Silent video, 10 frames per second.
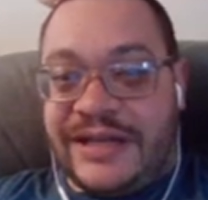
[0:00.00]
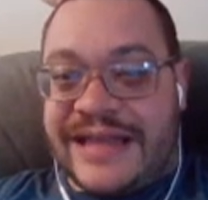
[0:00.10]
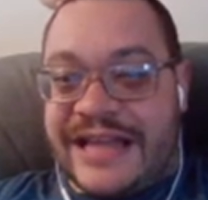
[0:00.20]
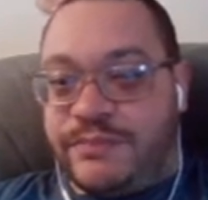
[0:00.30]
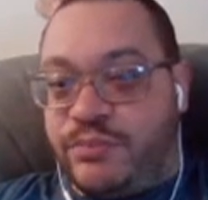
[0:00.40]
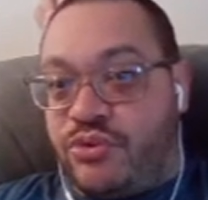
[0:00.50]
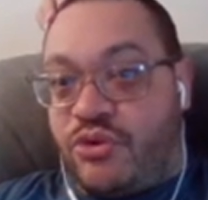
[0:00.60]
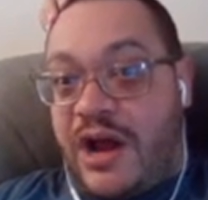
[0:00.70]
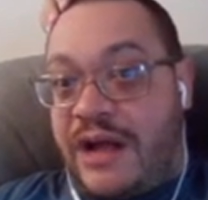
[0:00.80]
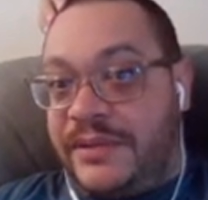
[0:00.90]
that's
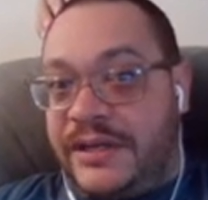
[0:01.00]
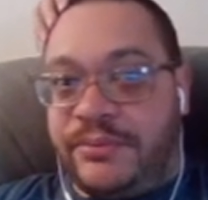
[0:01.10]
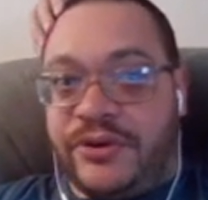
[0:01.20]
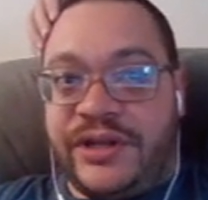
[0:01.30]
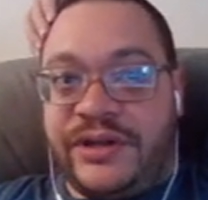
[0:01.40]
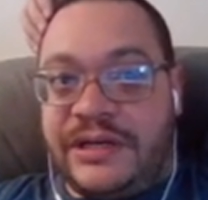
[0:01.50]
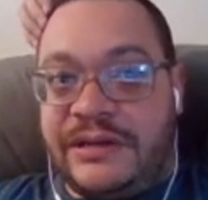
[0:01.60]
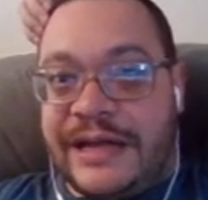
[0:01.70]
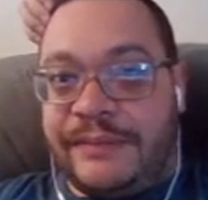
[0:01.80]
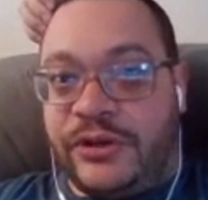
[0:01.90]
probably pretty
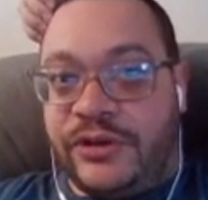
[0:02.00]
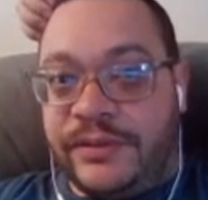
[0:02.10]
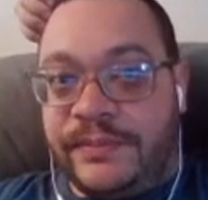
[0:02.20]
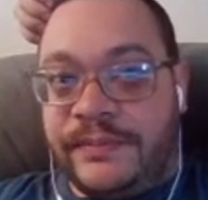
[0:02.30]
damn good.